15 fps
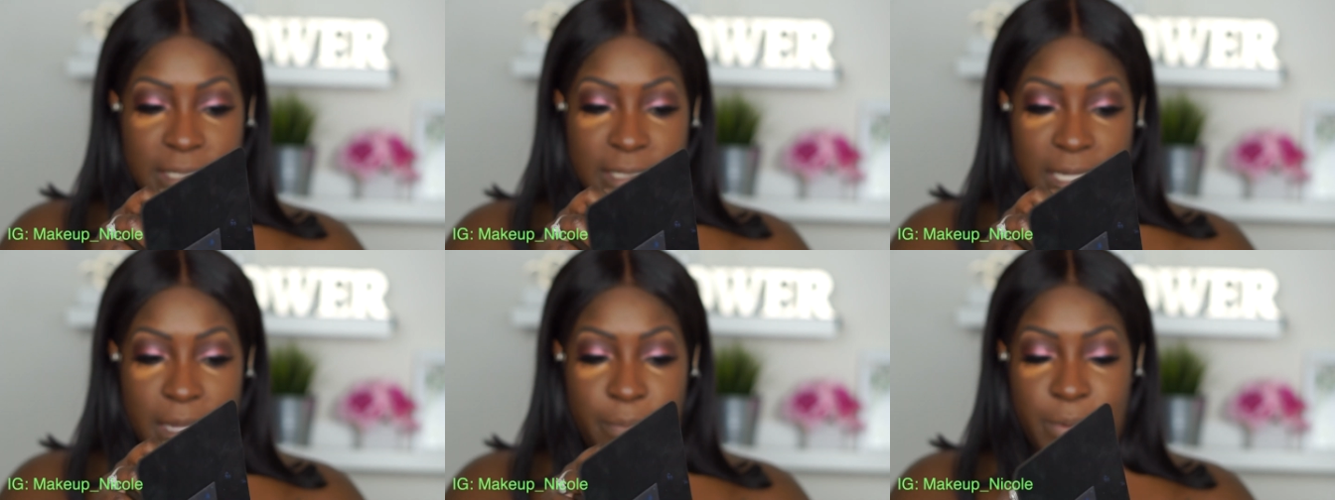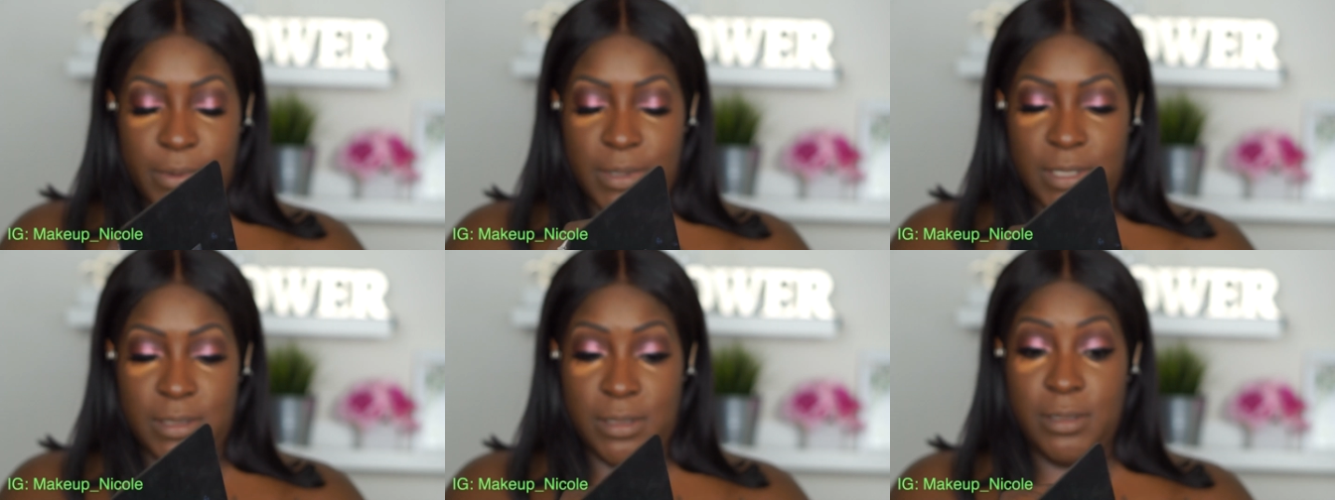sample
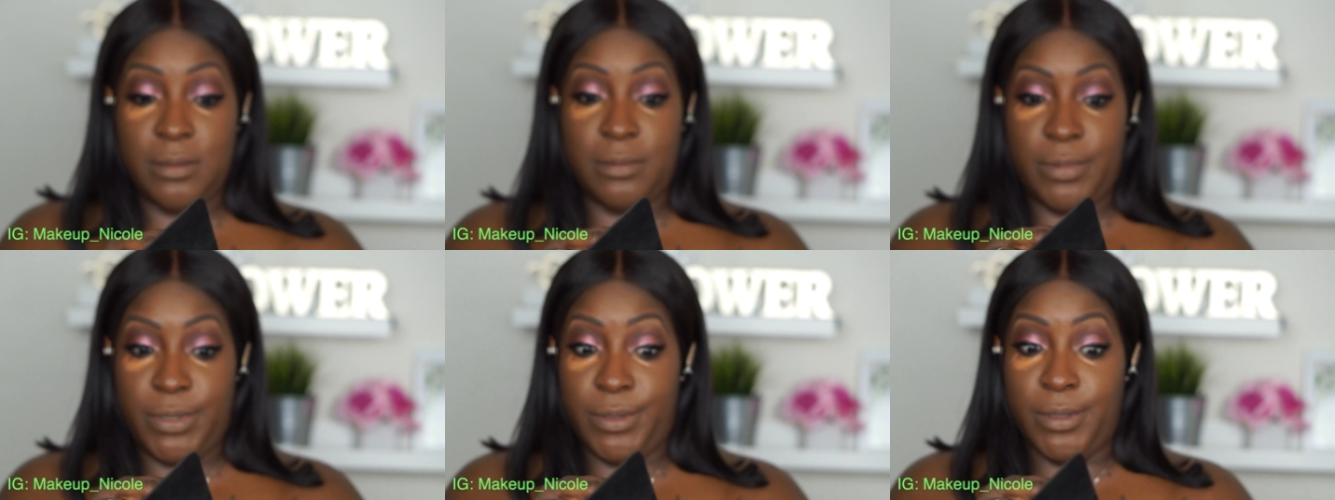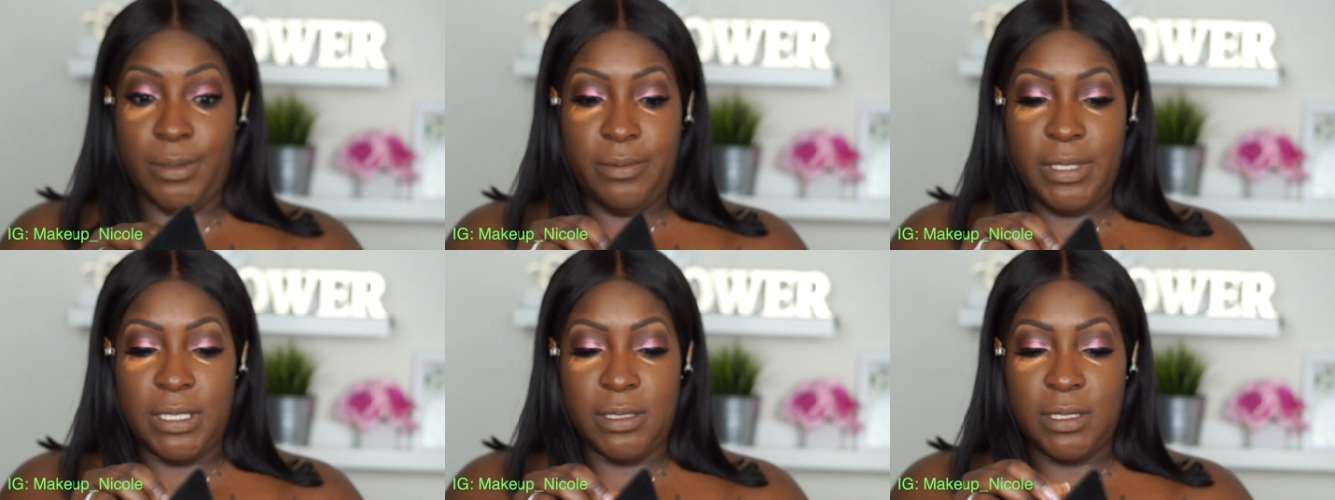because it's
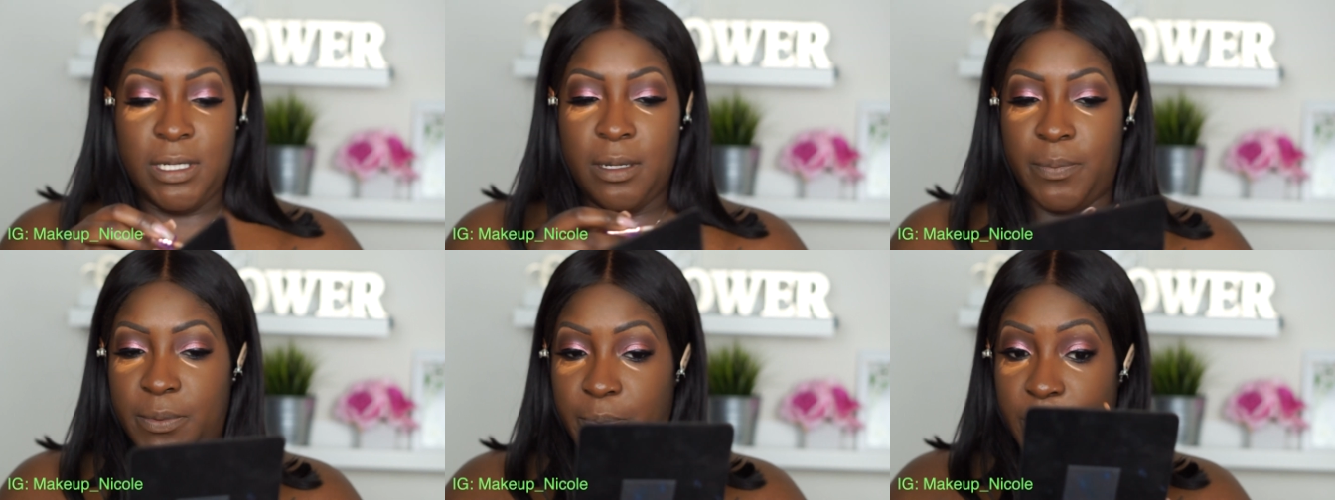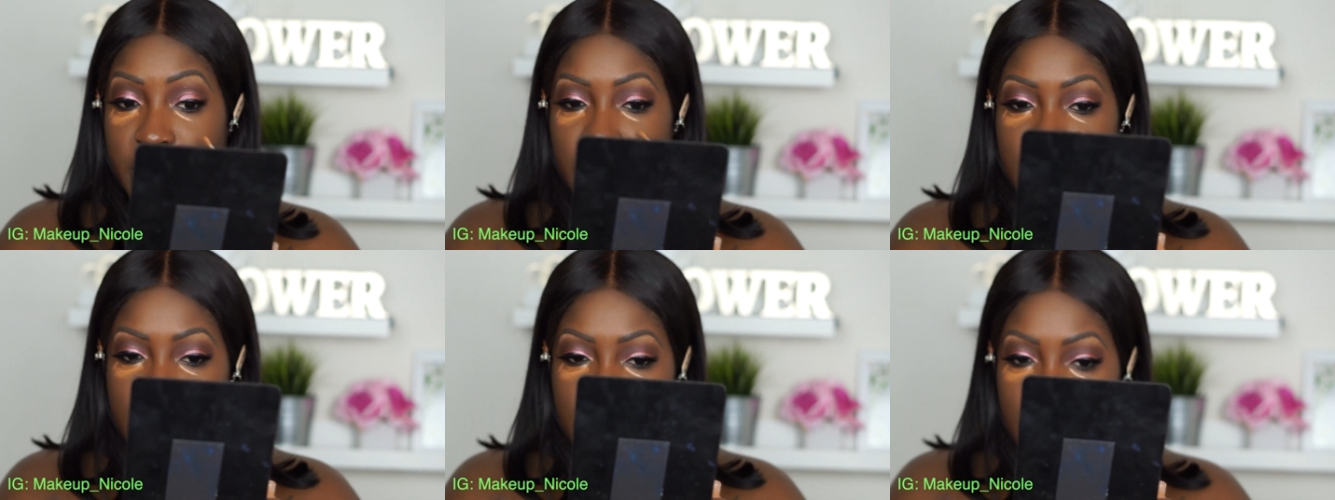showing a sample
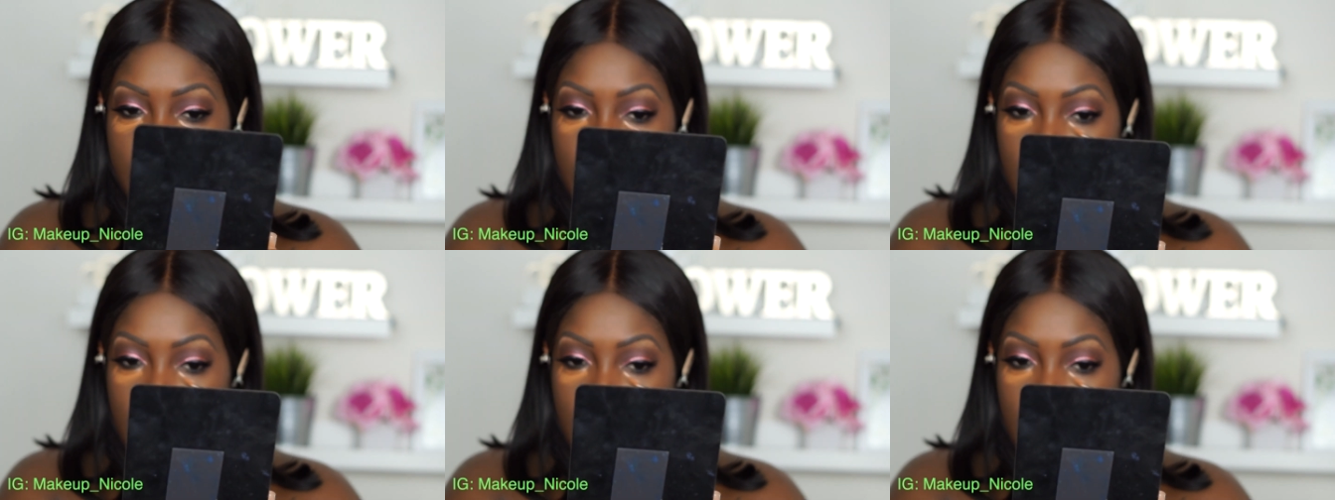price.